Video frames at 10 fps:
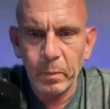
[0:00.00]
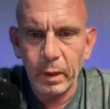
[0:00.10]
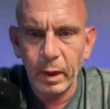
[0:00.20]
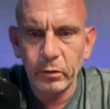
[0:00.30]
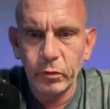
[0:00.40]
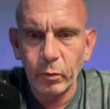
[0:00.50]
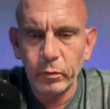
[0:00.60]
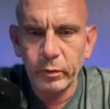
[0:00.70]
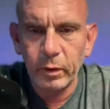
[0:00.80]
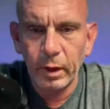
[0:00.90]
had a choice
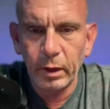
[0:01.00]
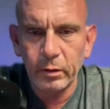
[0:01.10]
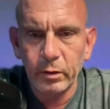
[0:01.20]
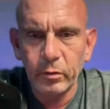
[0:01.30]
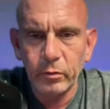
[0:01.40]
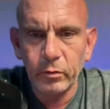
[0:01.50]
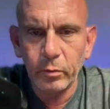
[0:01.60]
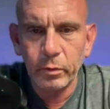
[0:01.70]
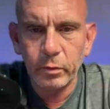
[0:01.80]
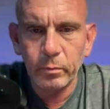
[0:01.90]
at 18 years old
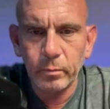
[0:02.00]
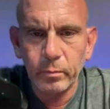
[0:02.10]
too.